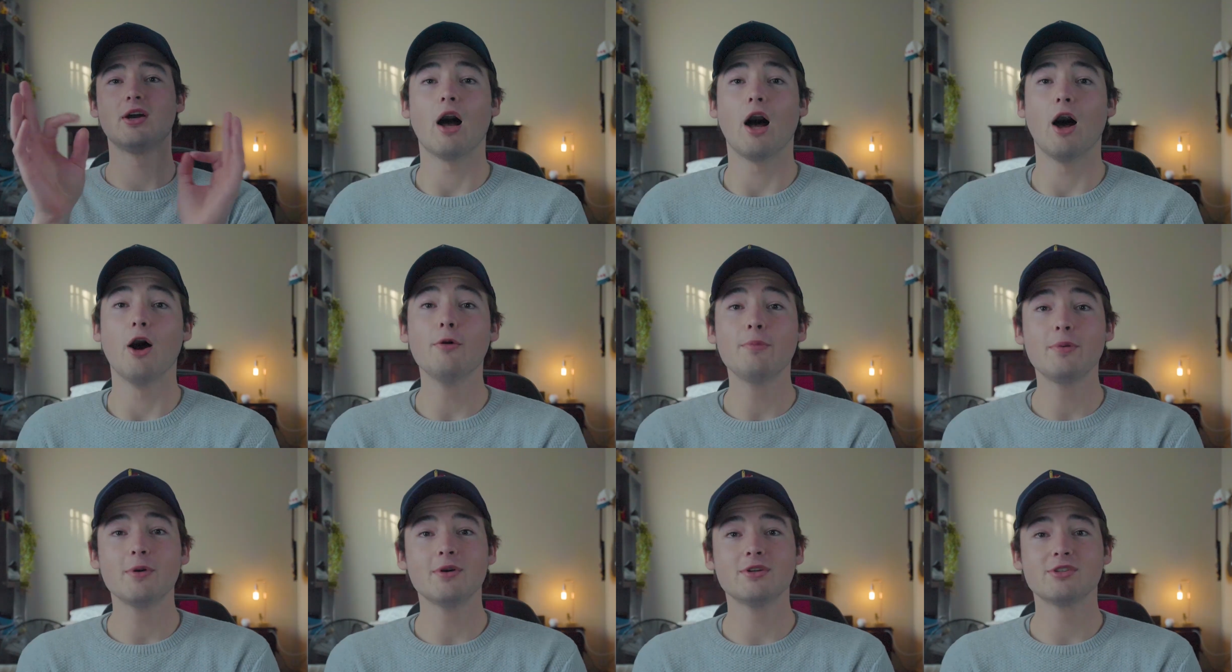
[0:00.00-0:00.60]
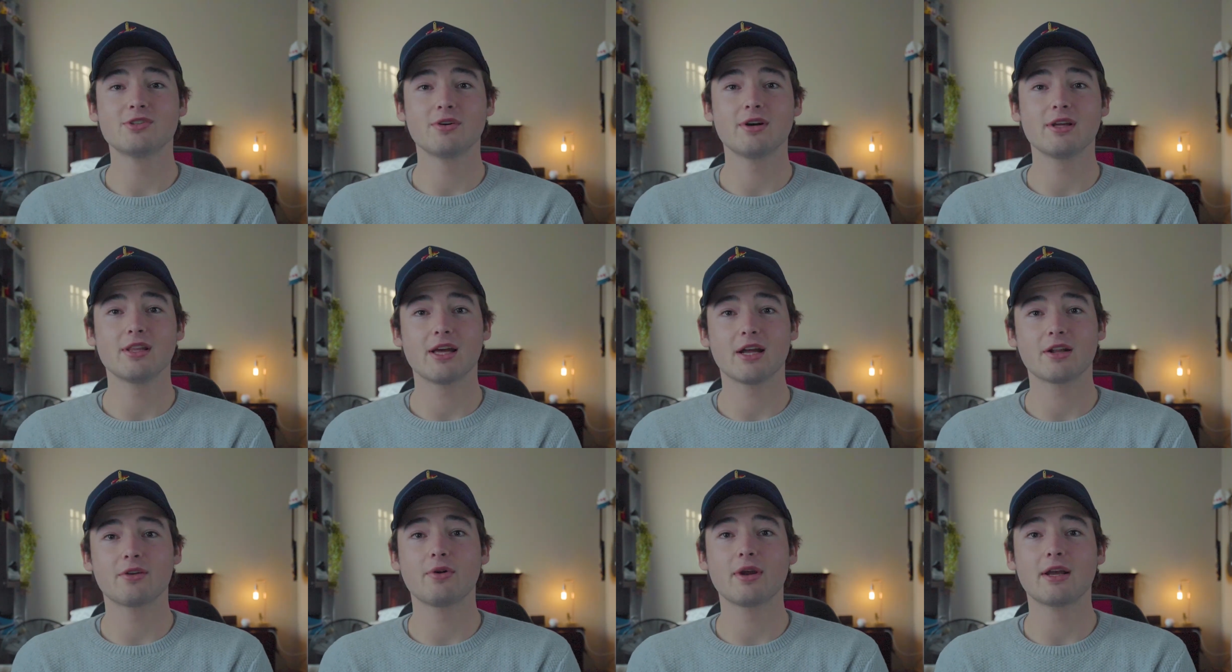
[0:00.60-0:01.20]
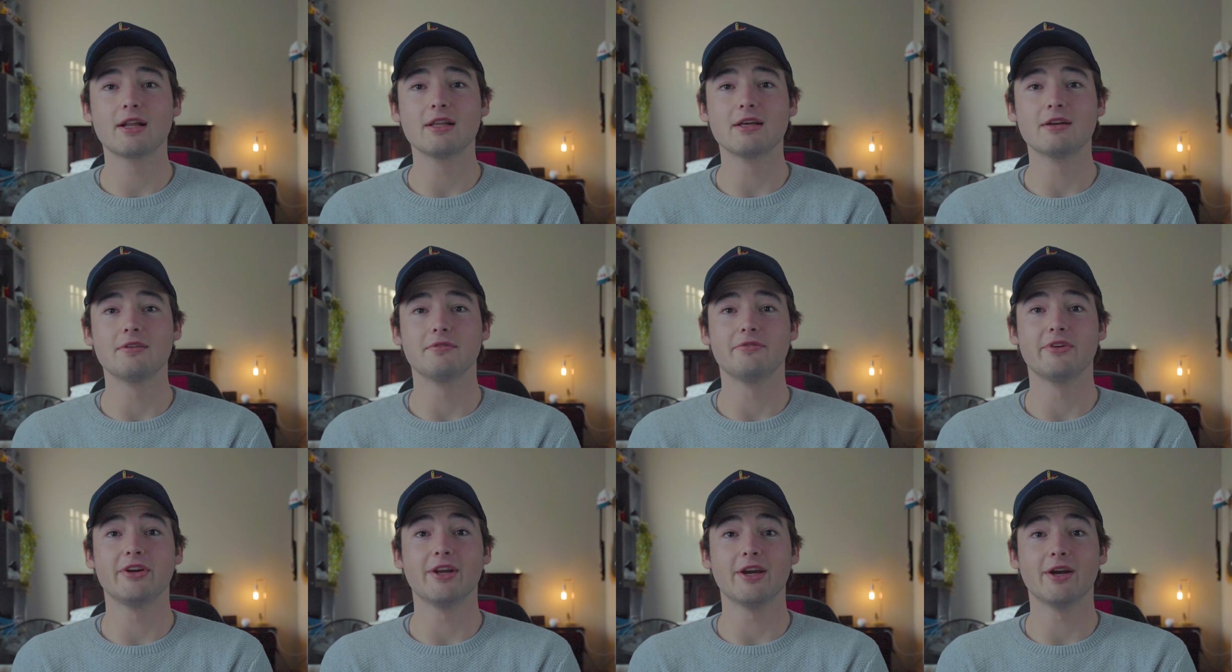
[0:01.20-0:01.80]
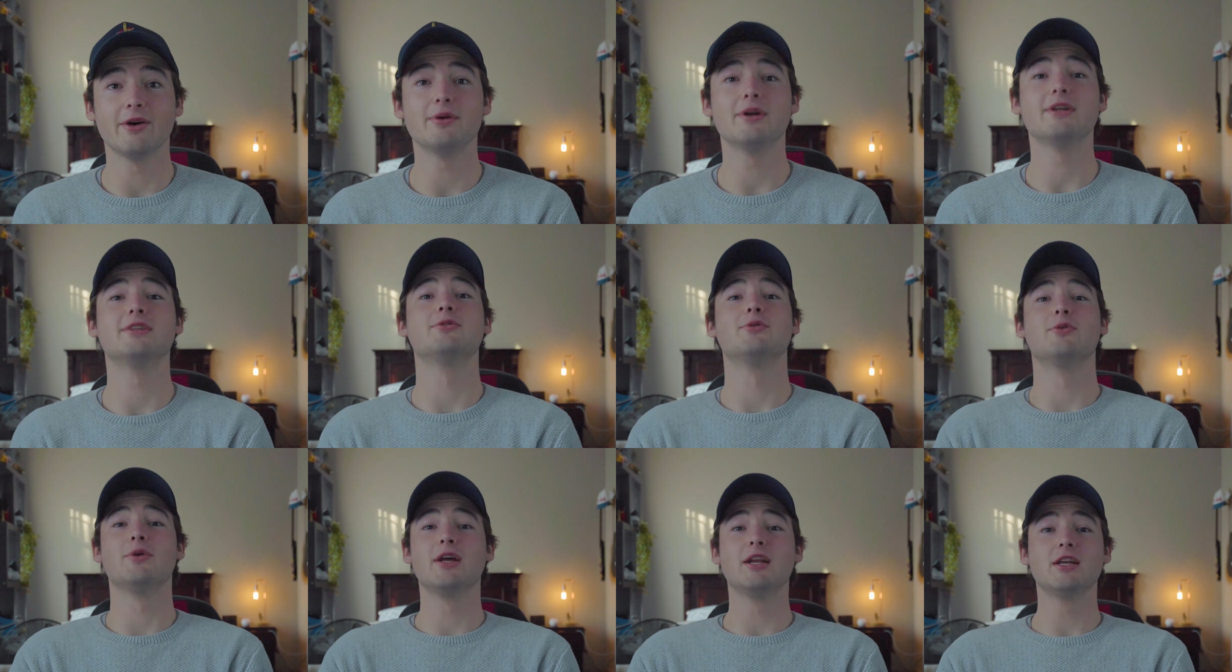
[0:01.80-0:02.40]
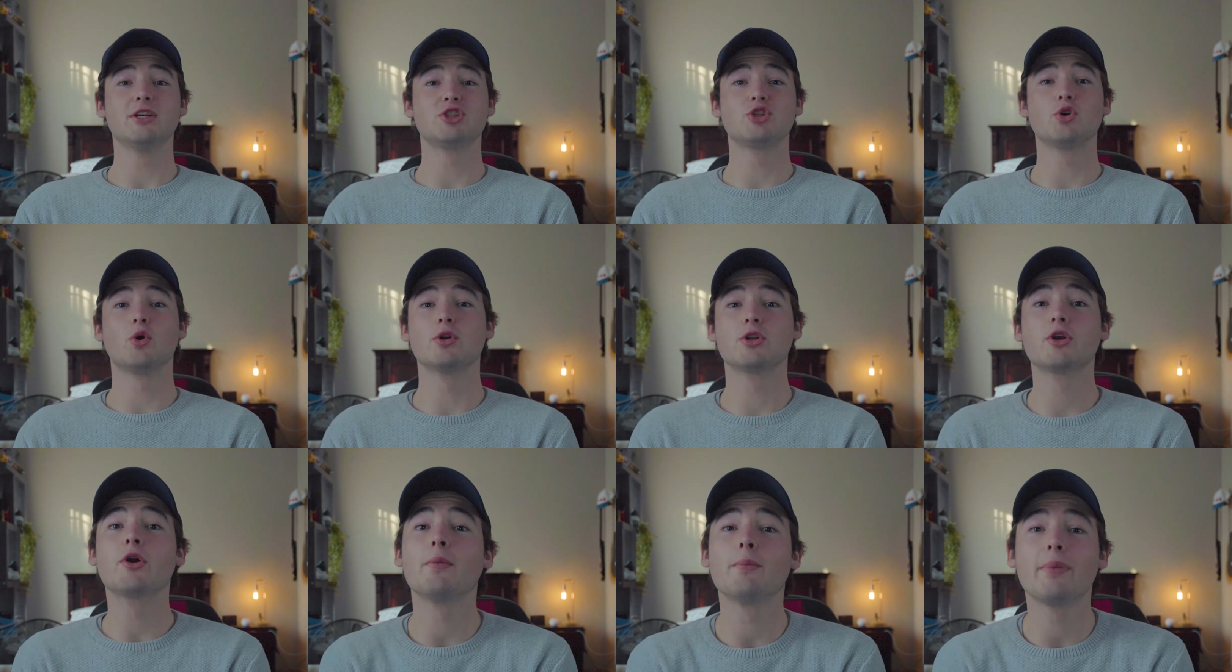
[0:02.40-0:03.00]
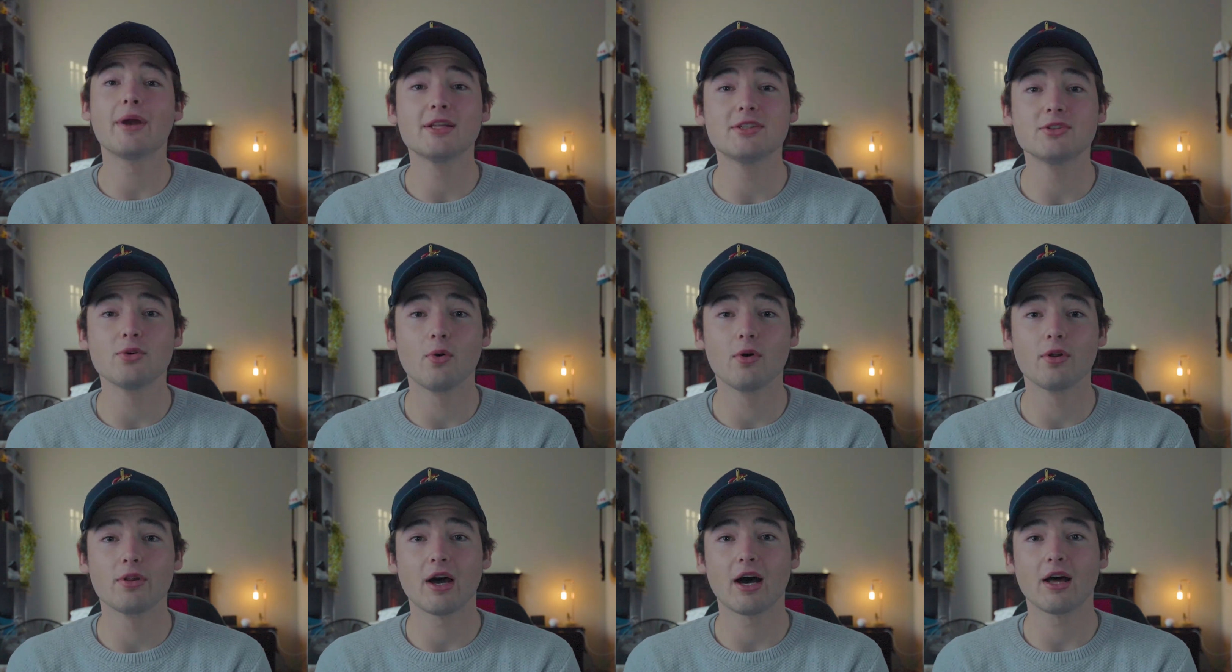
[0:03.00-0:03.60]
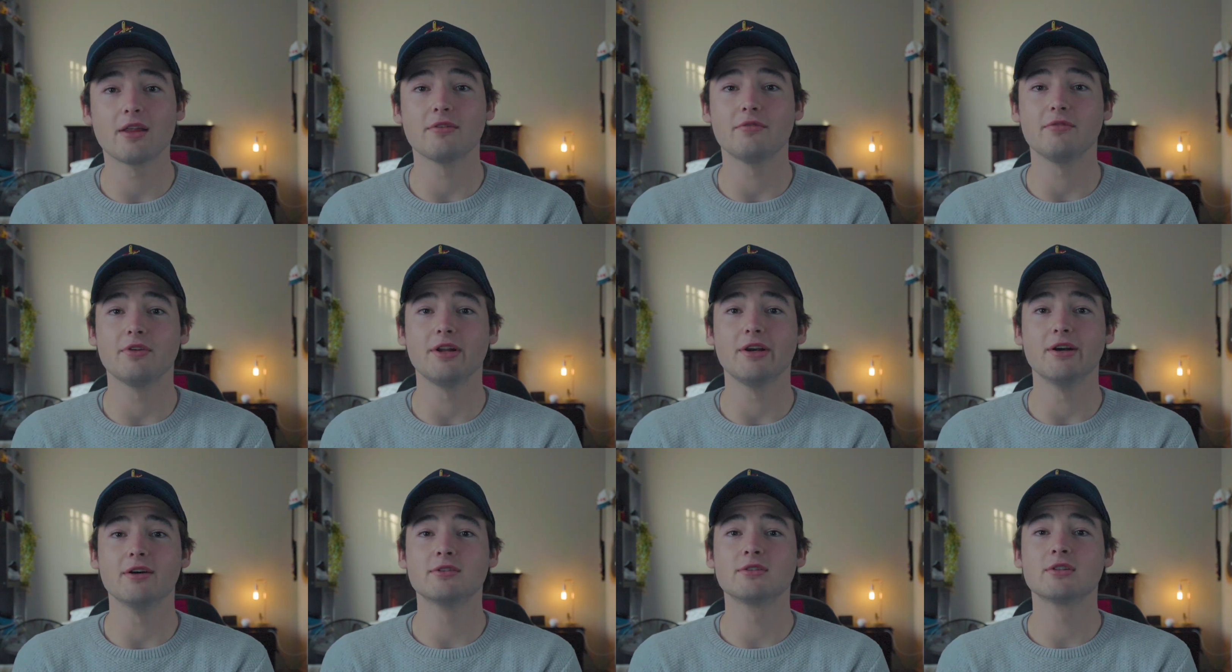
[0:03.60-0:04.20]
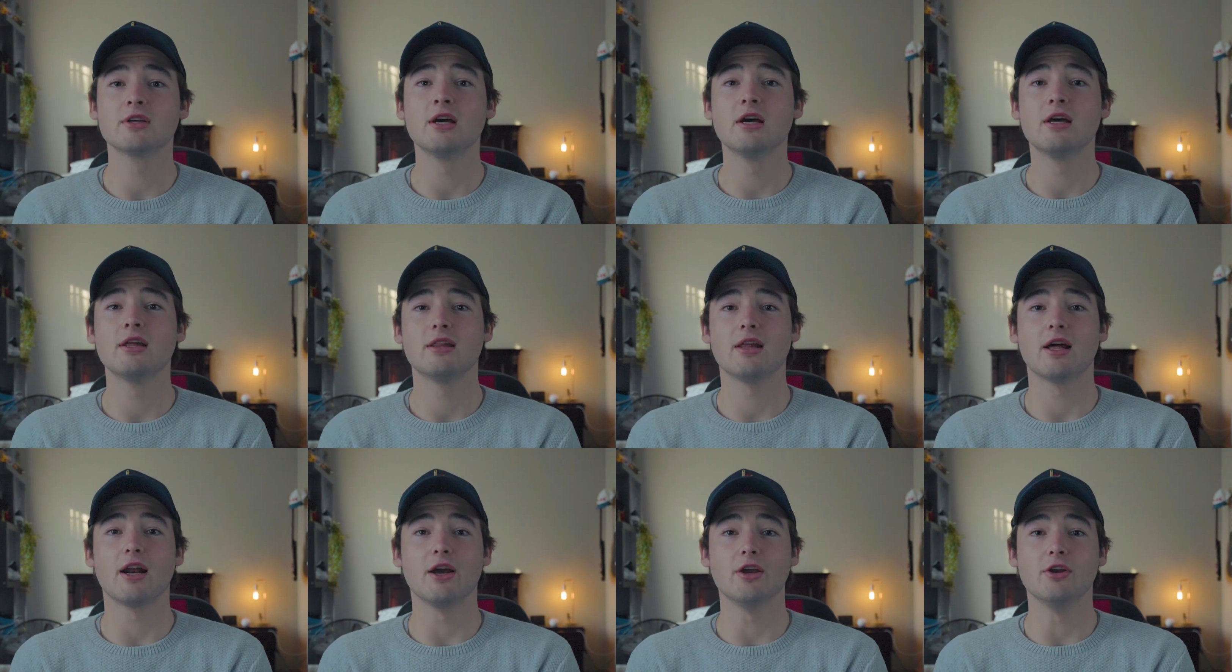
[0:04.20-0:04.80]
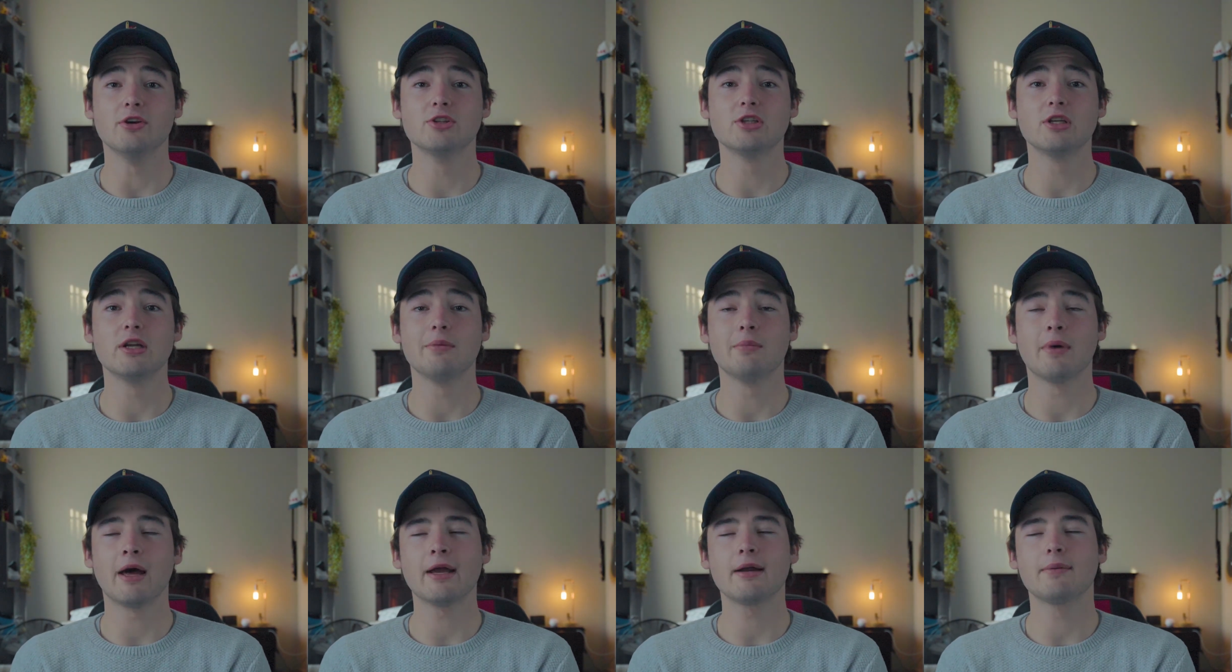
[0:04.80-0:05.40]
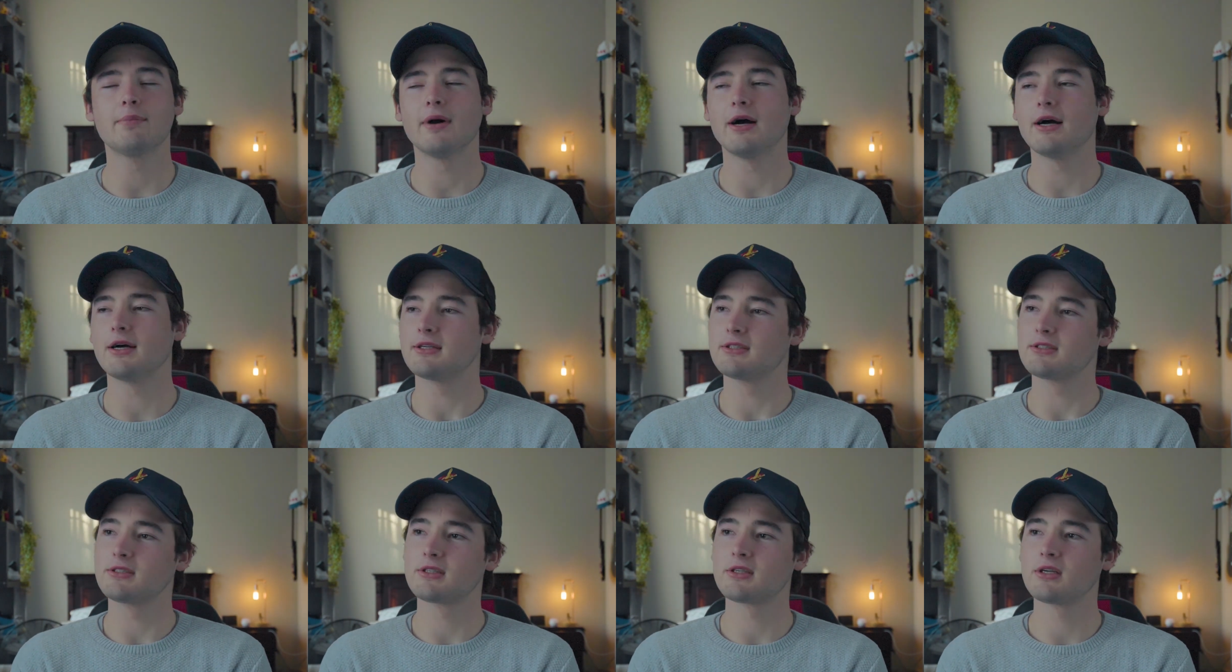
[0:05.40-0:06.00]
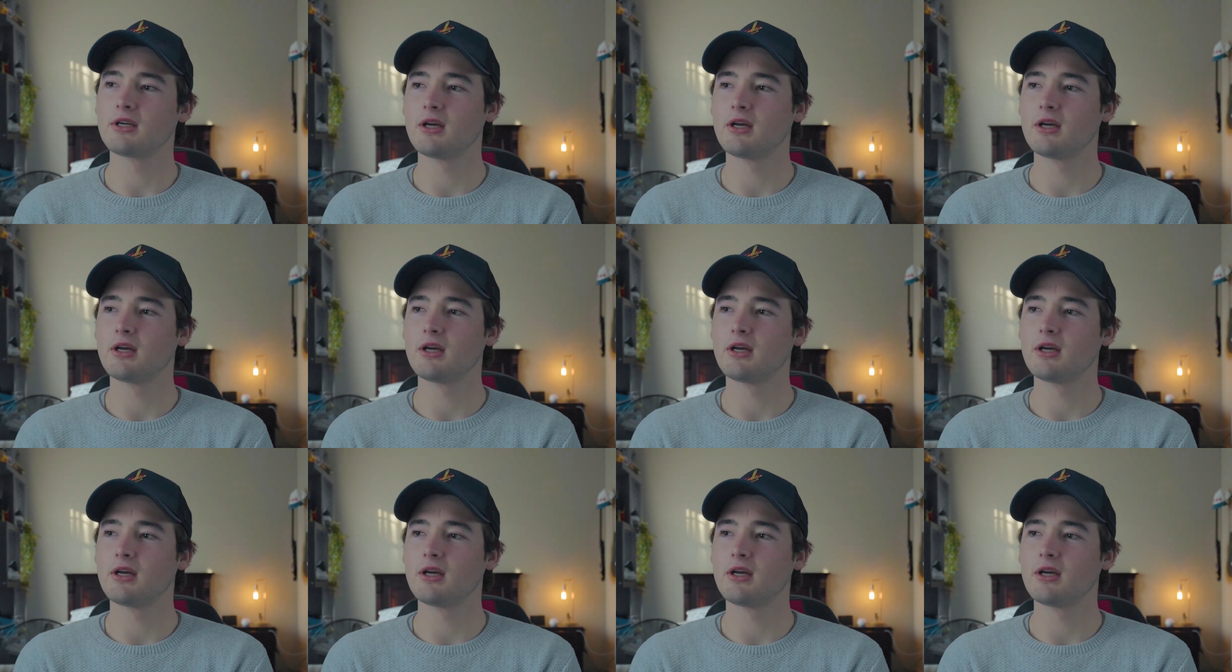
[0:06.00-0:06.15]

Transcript: I hope you enjoyed that quick little video. It's really short compared to all the other videos that I usually make, but